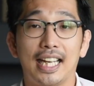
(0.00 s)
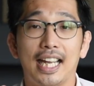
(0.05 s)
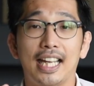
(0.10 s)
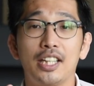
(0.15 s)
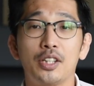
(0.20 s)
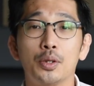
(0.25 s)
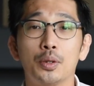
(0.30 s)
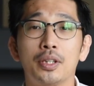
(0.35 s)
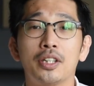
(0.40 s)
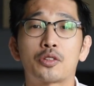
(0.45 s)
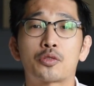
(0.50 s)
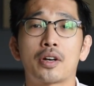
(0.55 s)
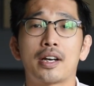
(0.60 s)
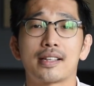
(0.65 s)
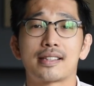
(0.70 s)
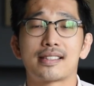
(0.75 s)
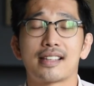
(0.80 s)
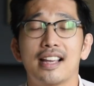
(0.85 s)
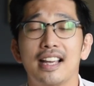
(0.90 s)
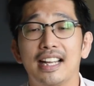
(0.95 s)
In unit
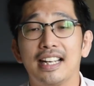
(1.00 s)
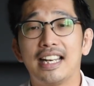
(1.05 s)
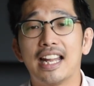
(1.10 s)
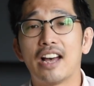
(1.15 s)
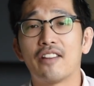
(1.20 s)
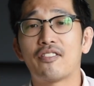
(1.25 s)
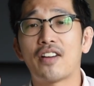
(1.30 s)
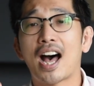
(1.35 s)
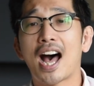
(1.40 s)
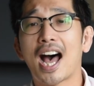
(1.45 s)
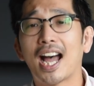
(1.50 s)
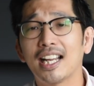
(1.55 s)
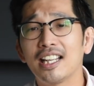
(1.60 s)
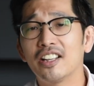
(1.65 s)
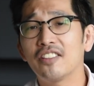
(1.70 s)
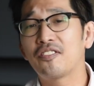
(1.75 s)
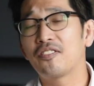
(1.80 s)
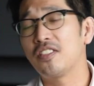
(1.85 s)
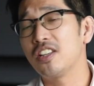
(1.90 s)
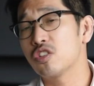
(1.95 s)
trust, they have a
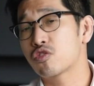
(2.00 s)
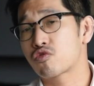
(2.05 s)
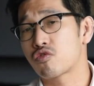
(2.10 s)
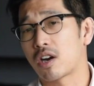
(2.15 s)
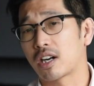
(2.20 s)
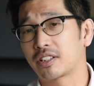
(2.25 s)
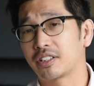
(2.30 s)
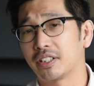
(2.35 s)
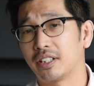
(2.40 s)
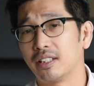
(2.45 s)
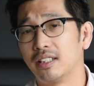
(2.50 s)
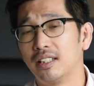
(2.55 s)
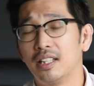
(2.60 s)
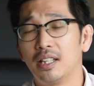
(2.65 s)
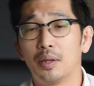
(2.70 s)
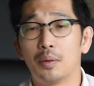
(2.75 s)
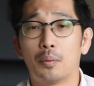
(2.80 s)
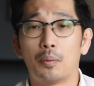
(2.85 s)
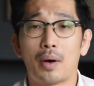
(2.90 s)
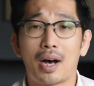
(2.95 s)
higher fee structure,
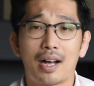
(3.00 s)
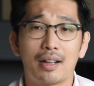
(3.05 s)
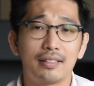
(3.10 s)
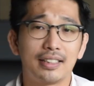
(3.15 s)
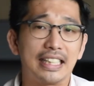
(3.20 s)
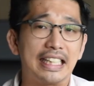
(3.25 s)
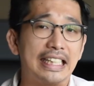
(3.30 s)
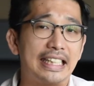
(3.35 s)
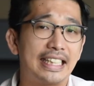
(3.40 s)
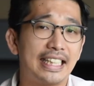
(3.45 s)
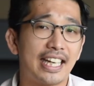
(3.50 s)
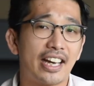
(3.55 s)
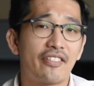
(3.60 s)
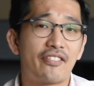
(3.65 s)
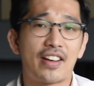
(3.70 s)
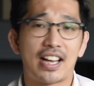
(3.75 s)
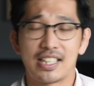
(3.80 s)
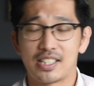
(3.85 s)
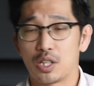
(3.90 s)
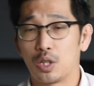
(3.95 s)
while ETF
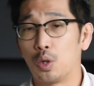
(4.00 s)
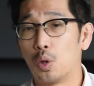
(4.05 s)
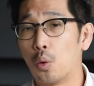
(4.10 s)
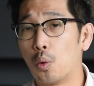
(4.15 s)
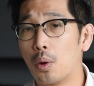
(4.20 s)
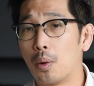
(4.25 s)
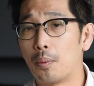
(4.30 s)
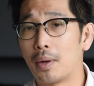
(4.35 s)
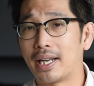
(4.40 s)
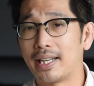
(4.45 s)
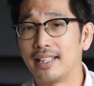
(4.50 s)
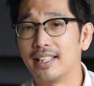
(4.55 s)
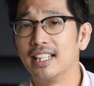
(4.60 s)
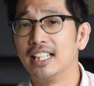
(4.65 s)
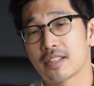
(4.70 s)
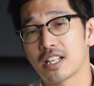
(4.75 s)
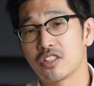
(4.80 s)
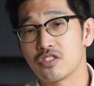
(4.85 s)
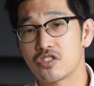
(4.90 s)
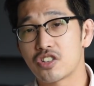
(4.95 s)
has a lower one.
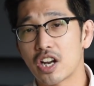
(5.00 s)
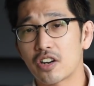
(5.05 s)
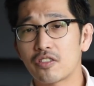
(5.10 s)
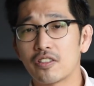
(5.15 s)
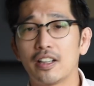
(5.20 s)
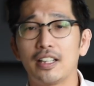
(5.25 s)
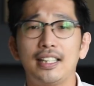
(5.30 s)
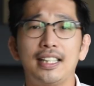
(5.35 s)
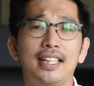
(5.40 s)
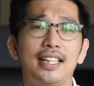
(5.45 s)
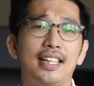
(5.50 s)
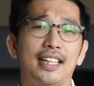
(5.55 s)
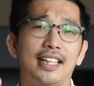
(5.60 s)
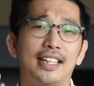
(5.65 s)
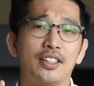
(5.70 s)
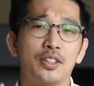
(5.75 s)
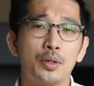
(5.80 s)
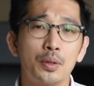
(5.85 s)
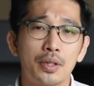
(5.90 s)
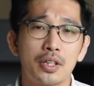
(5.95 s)
Generally,
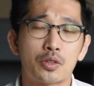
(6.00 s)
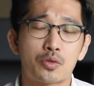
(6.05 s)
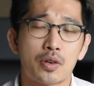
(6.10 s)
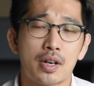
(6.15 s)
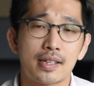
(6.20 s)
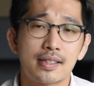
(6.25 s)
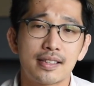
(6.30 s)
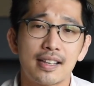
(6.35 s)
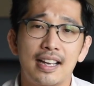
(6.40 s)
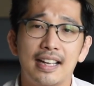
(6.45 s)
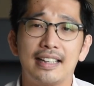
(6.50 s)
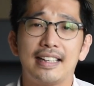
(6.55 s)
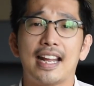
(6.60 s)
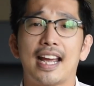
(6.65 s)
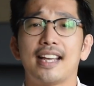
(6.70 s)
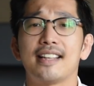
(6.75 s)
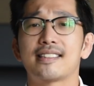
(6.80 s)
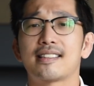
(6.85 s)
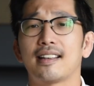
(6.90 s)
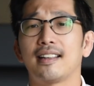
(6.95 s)
in unit trust,
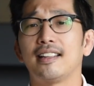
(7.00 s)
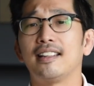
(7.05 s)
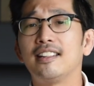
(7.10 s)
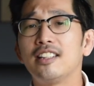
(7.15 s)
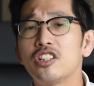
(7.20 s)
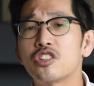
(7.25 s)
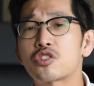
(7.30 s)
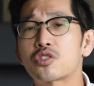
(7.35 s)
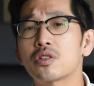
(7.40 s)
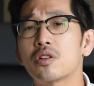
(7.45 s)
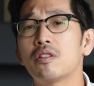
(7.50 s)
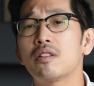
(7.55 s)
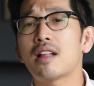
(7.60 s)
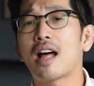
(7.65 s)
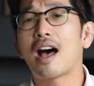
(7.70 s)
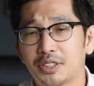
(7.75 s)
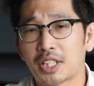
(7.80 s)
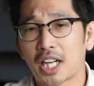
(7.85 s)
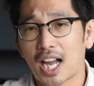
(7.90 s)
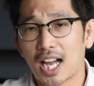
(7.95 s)
there is an
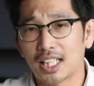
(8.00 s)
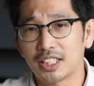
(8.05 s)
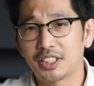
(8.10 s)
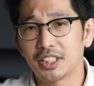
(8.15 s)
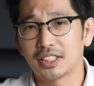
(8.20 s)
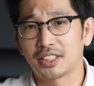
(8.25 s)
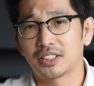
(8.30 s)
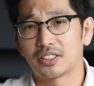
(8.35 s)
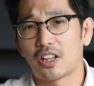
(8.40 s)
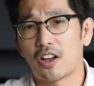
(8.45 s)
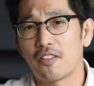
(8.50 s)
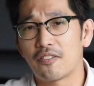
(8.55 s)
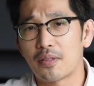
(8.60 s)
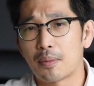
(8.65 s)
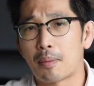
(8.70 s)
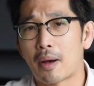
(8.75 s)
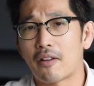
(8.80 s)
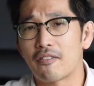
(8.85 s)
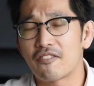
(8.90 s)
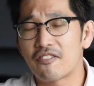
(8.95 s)
initial charges of
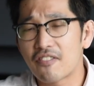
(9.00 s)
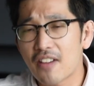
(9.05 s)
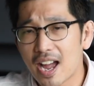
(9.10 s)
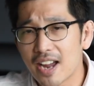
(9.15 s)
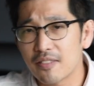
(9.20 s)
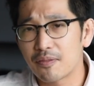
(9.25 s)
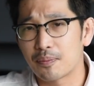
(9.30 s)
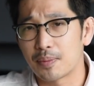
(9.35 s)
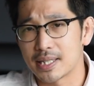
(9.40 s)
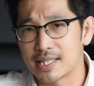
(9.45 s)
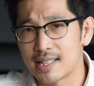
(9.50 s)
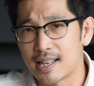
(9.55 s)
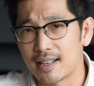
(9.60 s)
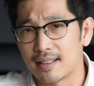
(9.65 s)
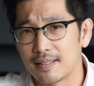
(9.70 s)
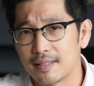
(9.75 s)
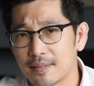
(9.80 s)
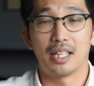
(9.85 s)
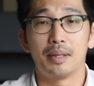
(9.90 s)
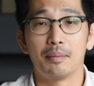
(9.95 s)
about
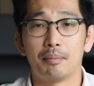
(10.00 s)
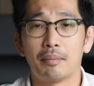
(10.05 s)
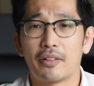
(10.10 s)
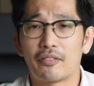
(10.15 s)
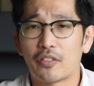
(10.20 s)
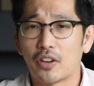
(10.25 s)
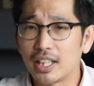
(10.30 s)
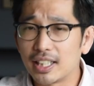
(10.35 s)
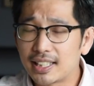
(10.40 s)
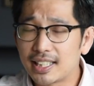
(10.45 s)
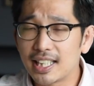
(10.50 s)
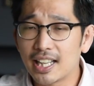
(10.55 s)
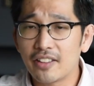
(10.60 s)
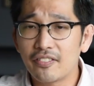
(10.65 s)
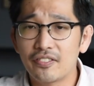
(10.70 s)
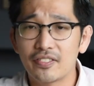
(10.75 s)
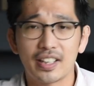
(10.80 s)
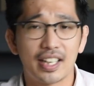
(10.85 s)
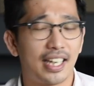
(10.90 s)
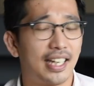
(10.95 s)
5%, but for
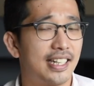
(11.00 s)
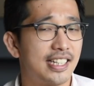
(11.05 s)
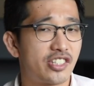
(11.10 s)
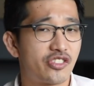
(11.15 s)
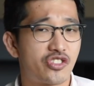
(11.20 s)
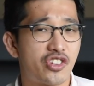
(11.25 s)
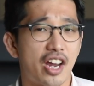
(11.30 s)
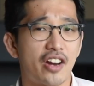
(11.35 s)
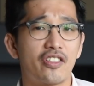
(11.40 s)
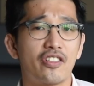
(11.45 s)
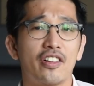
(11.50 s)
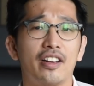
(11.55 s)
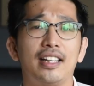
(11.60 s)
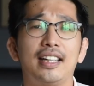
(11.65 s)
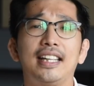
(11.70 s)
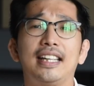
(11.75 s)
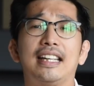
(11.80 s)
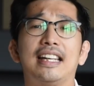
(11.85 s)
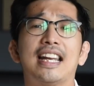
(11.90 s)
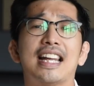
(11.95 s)
ETF, it is
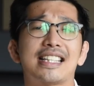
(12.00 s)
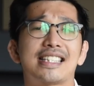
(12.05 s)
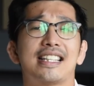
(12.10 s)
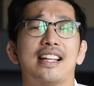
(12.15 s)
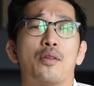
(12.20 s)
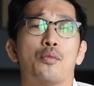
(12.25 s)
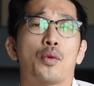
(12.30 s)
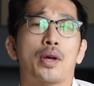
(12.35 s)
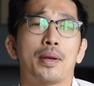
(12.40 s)
generally less than